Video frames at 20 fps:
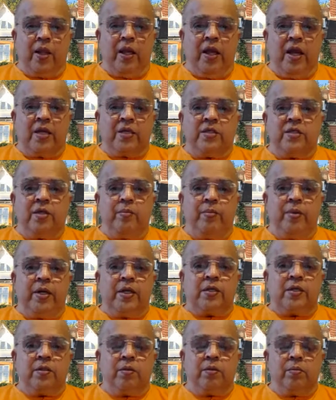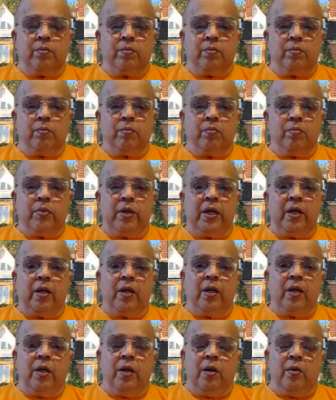exhibits may
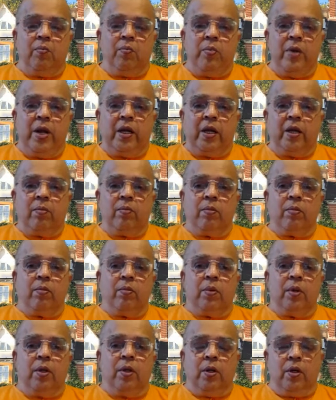make him